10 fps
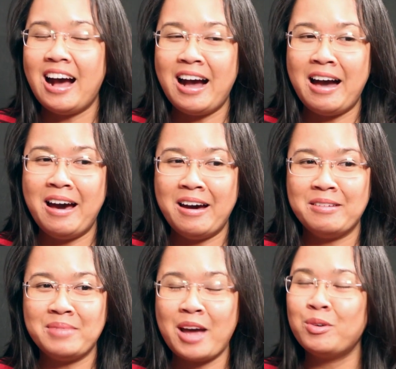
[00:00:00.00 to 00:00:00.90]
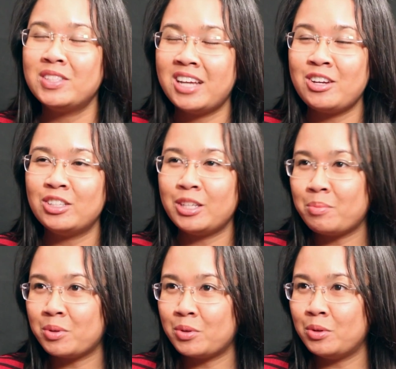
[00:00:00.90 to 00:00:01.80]
I was not your
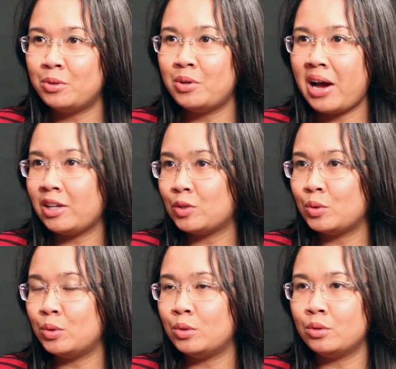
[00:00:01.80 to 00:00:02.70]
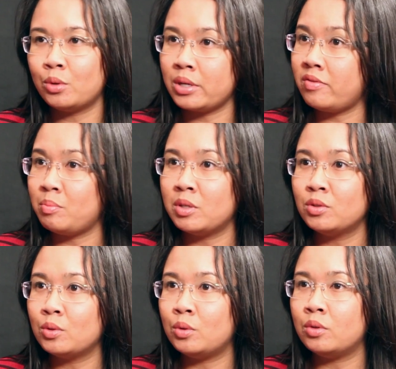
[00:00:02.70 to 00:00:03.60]
typical high school or even middle
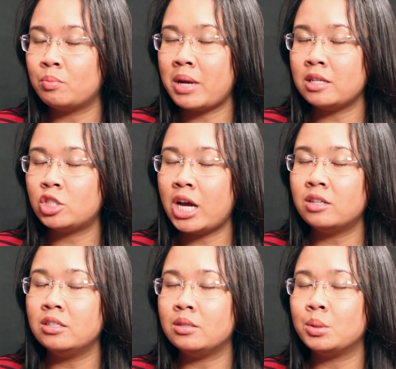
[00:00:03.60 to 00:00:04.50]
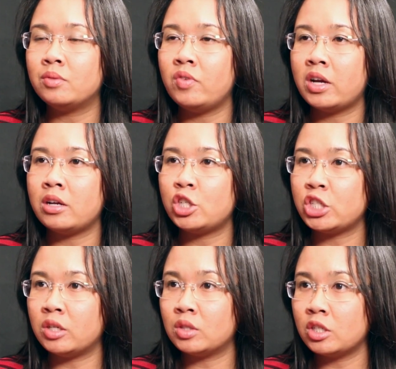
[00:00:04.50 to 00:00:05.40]
school. My childhood was very
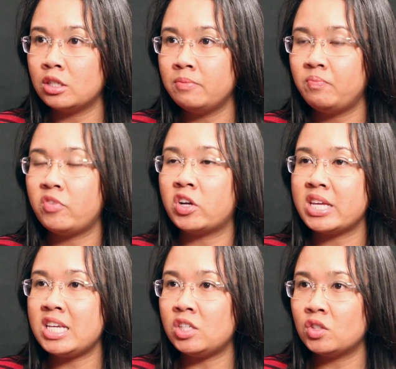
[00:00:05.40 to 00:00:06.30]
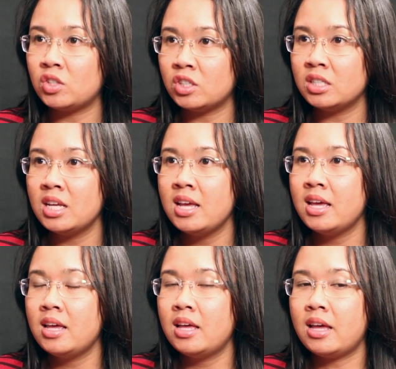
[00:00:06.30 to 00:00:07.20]
sheltered, very Eastern,
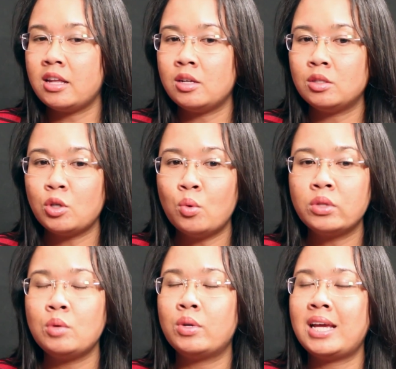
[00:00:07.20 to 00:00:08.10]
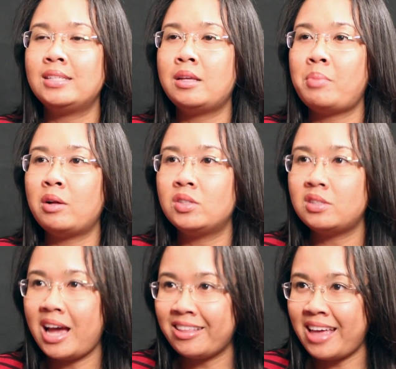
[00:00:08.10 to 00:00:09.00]
and it's only when I step
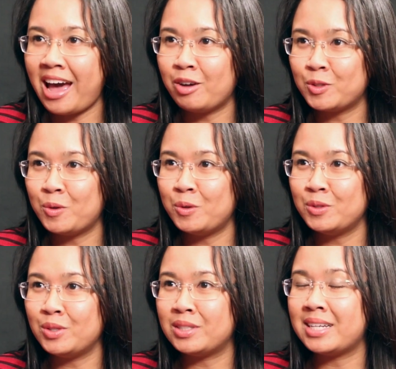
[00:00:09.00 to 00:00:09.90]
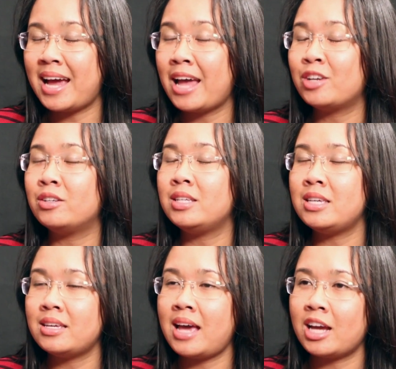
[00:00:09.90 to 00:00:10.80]
outside the household was then I
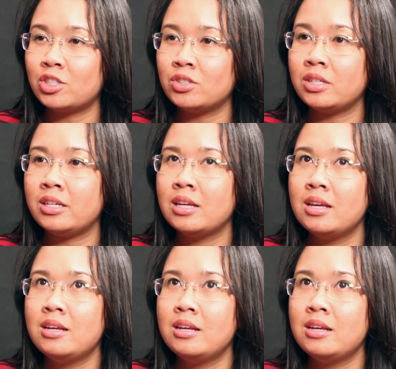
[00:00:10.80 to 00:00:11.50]
could actually